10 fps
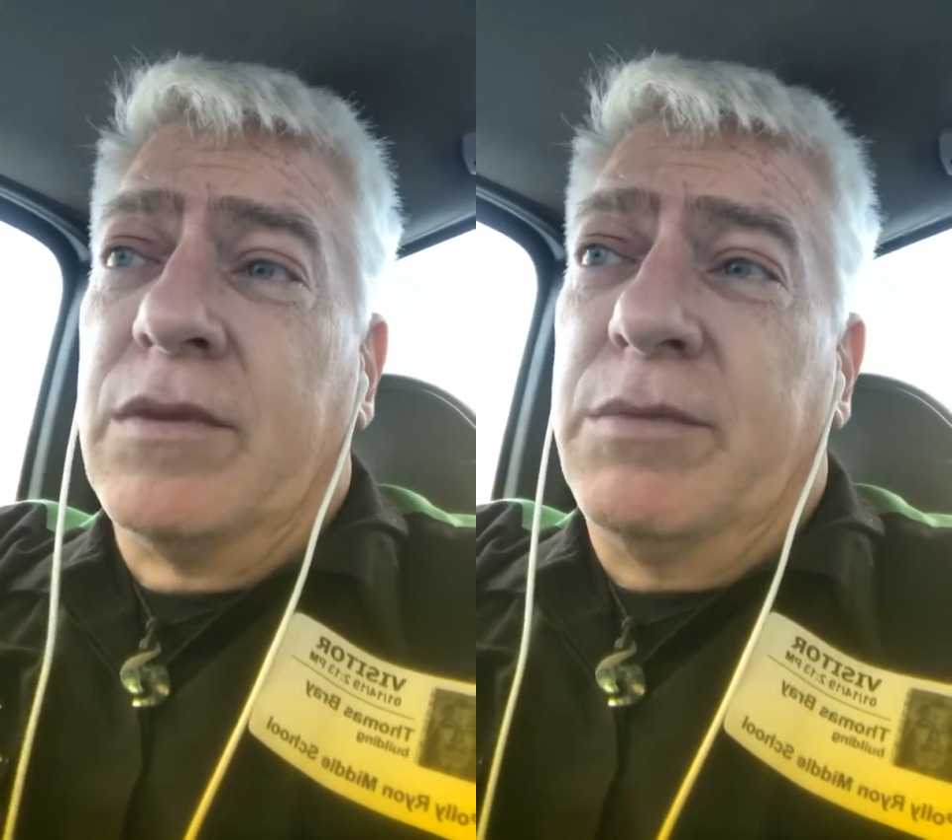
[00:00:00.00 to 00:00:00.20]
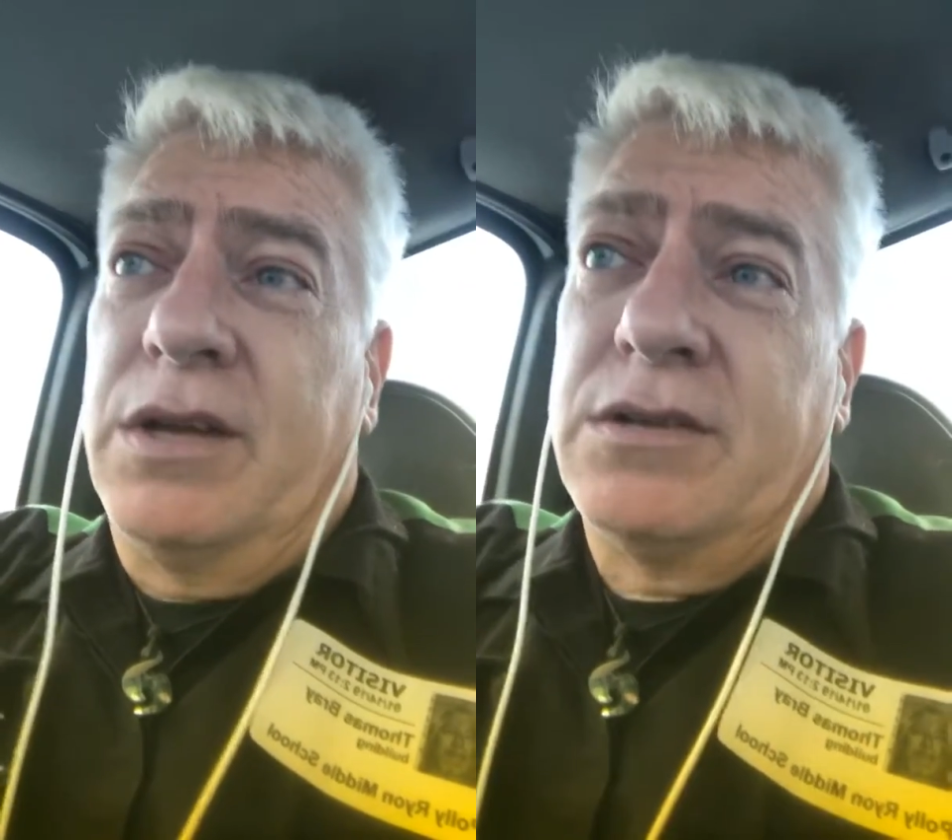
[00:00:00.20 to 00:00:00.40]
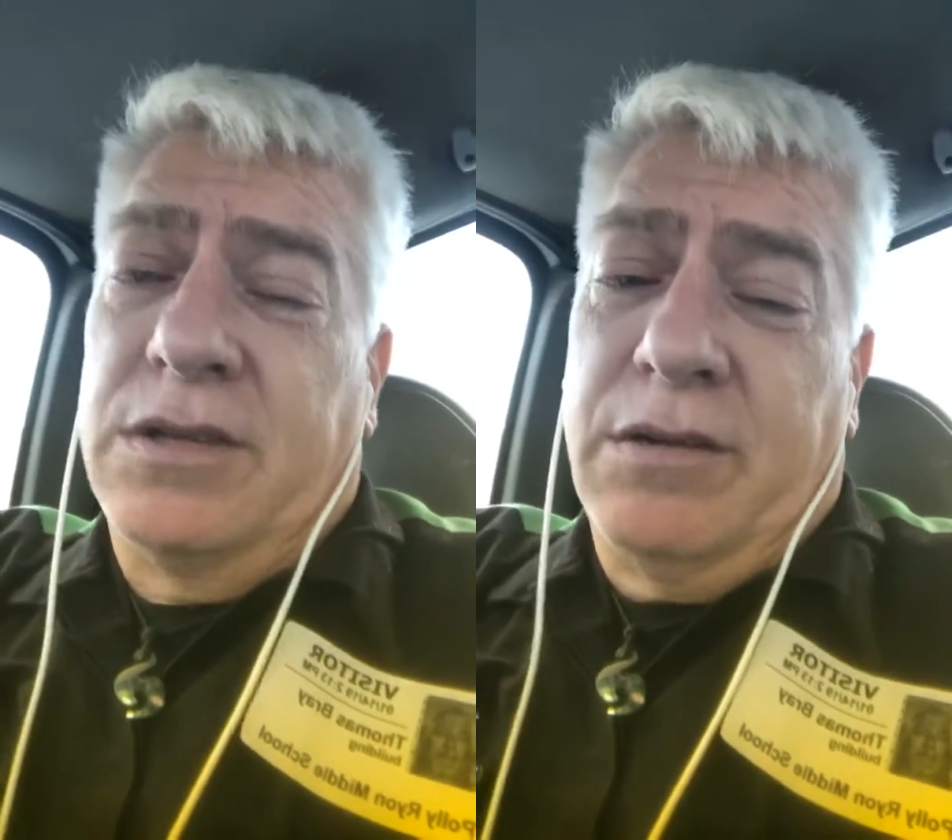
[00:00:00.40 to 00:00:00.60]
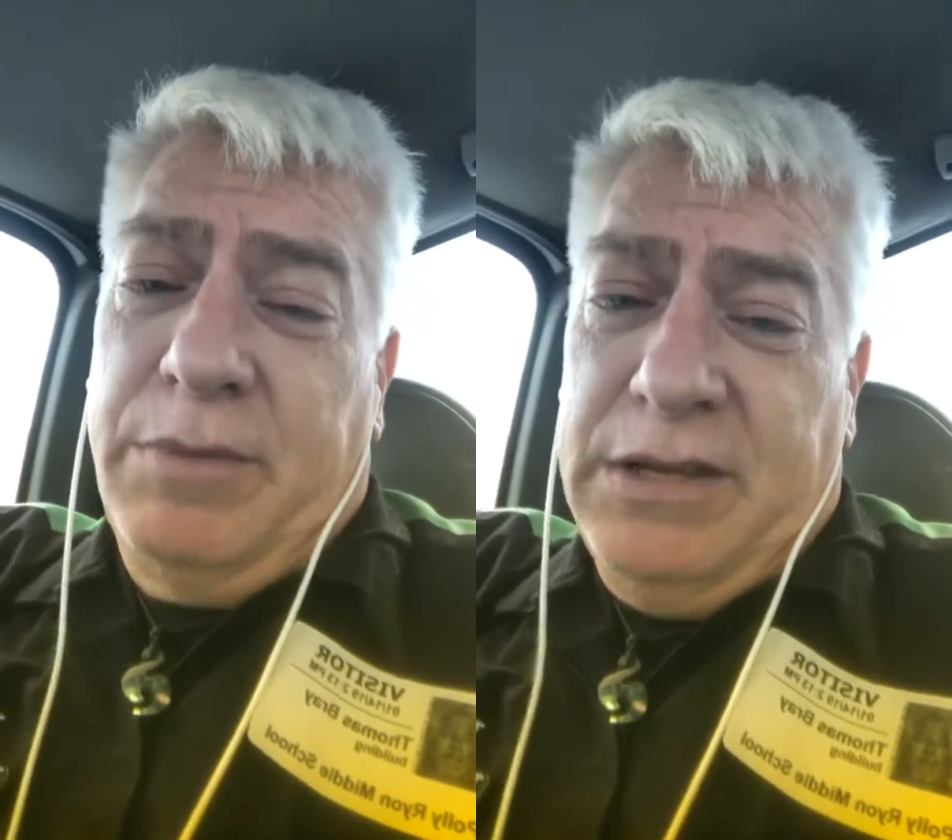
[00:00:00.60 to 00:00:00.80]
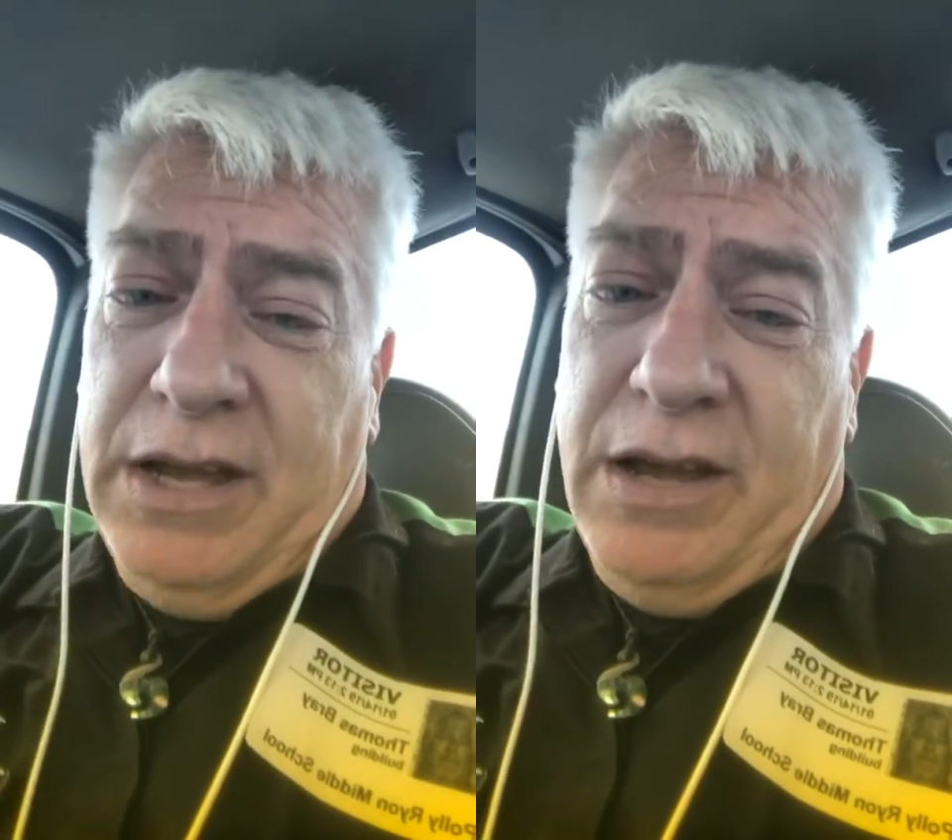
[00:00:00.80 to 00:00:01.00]
because they'll
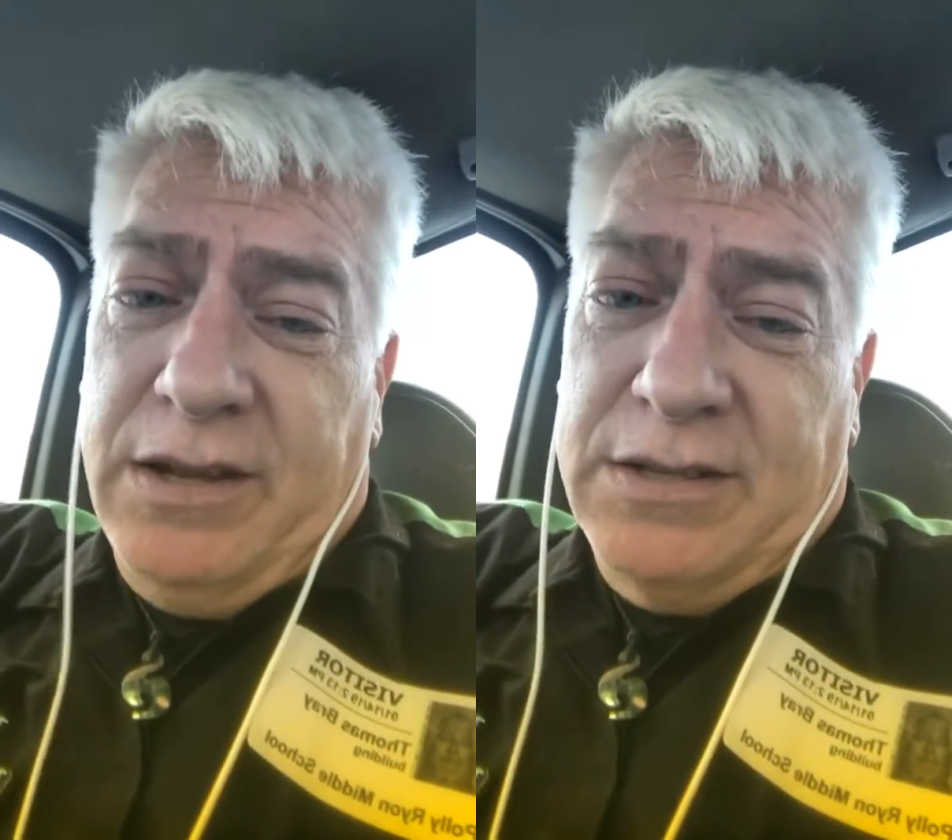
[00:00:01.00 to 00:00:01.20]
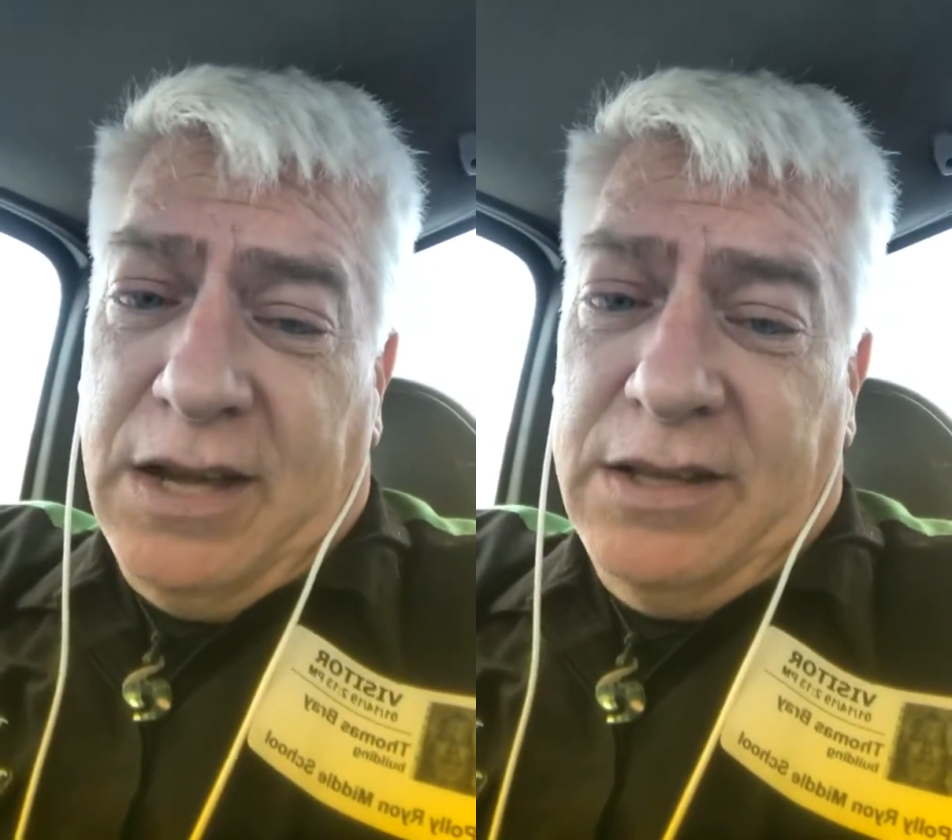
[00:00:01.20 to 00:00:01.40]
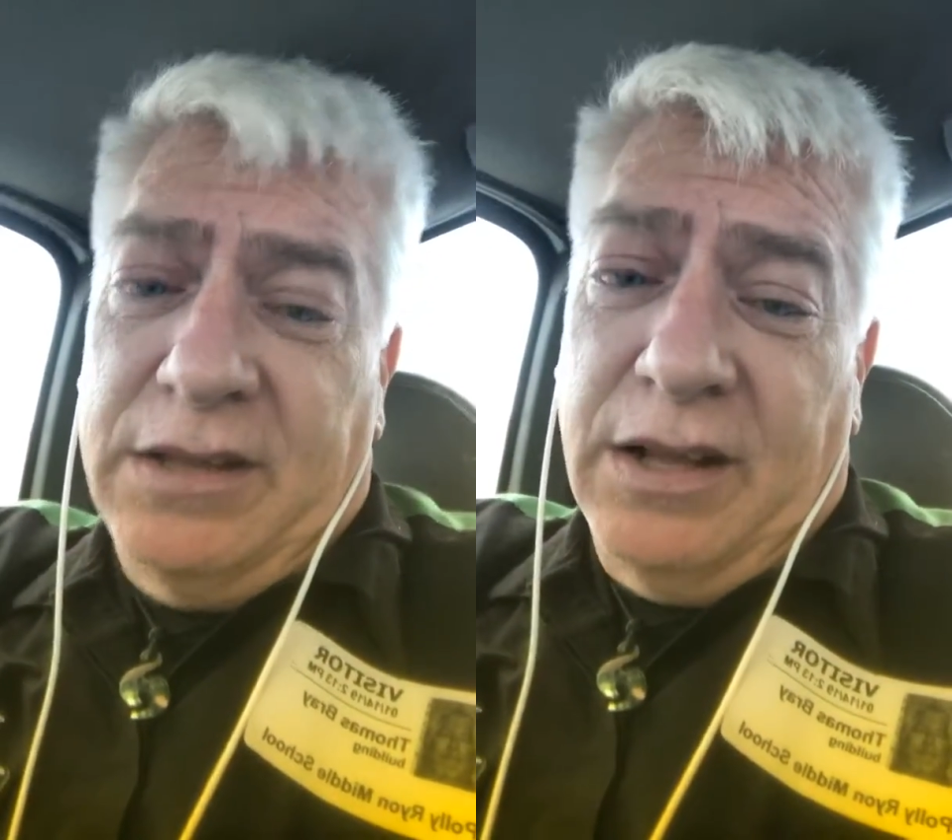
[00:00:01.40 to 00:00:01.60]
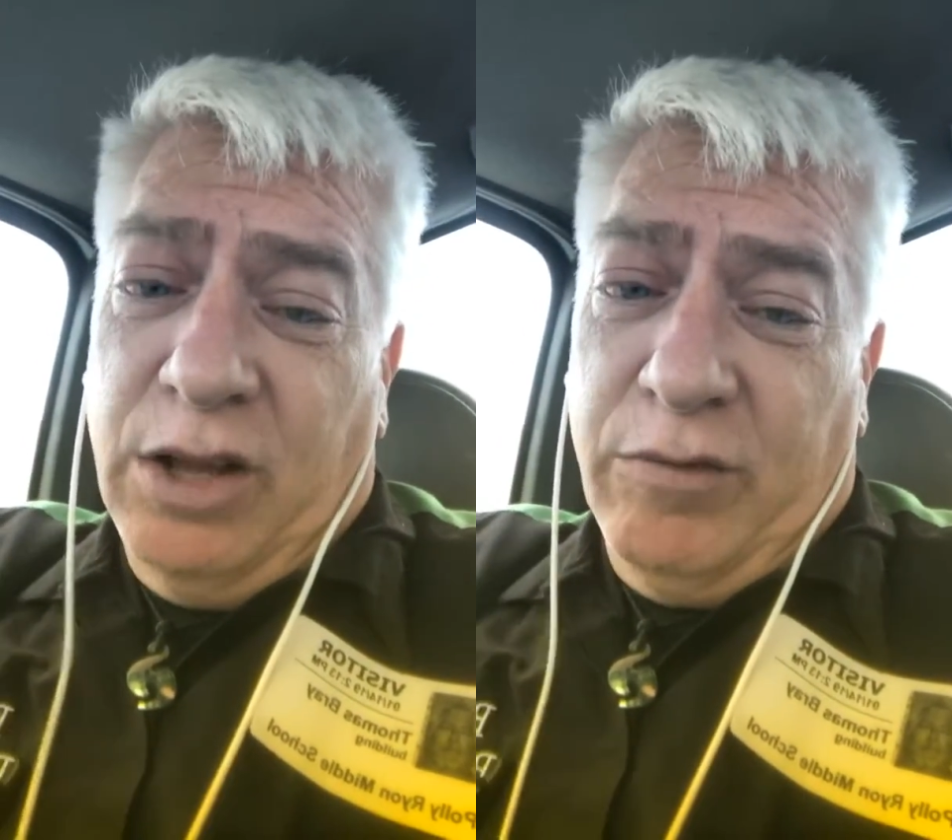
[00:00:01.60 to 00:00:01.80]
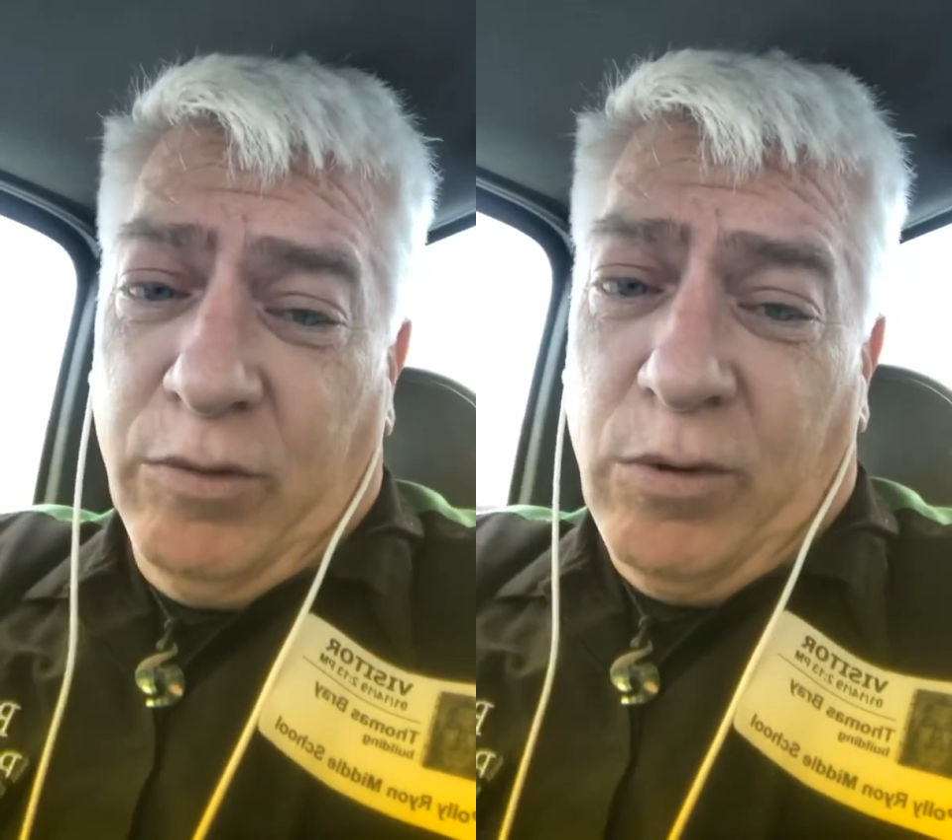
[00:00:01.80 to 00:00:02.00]
be down inside that. They
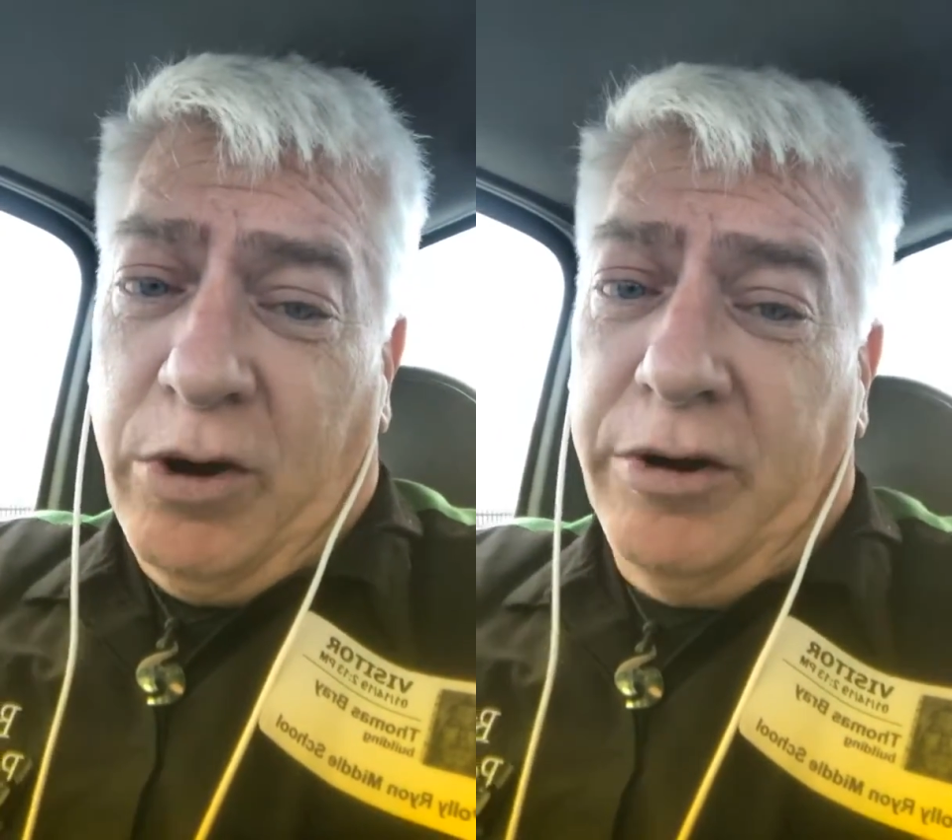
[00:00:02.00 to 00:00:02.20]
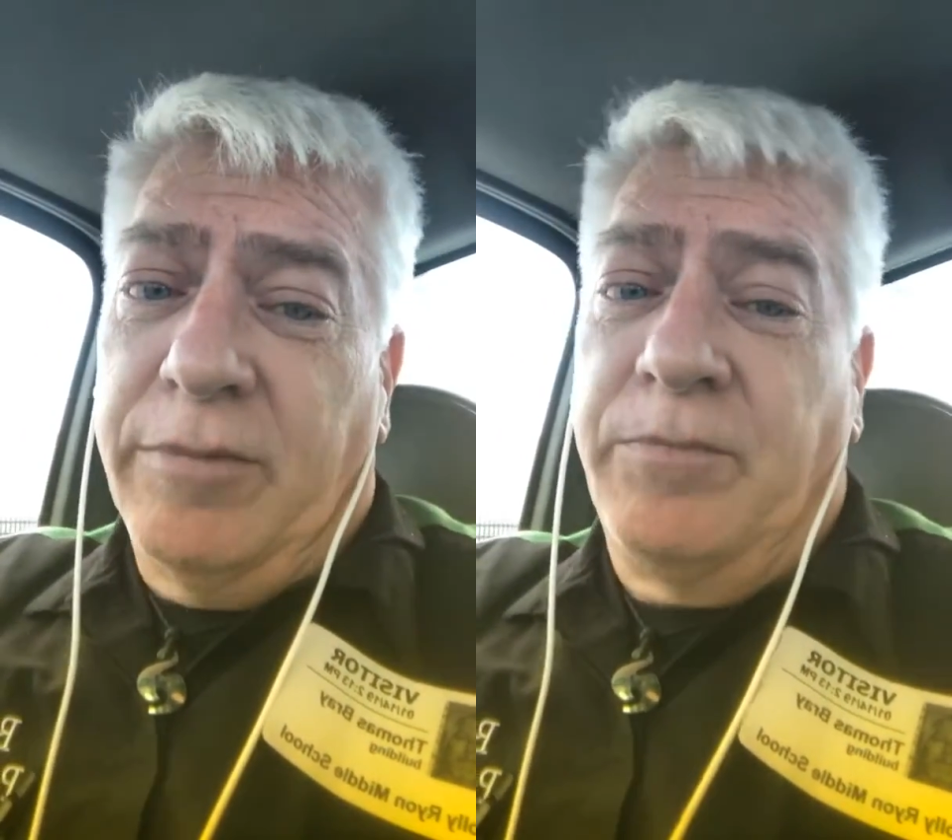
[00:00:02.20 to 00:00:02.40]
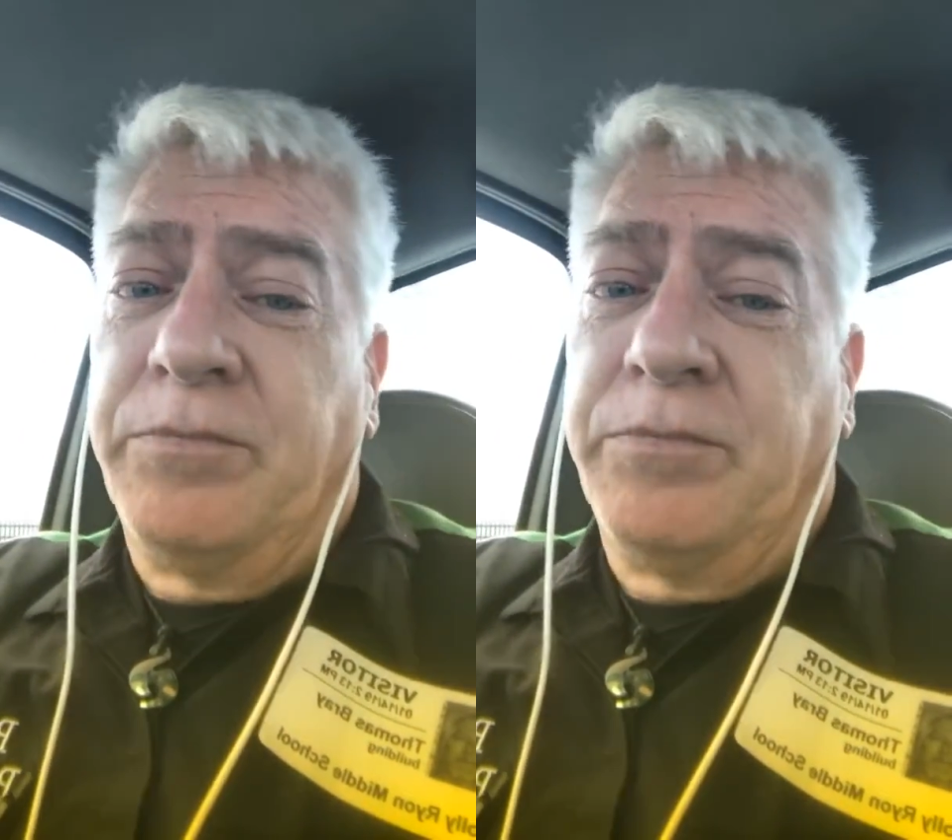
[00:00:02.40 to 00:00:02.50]
look for water.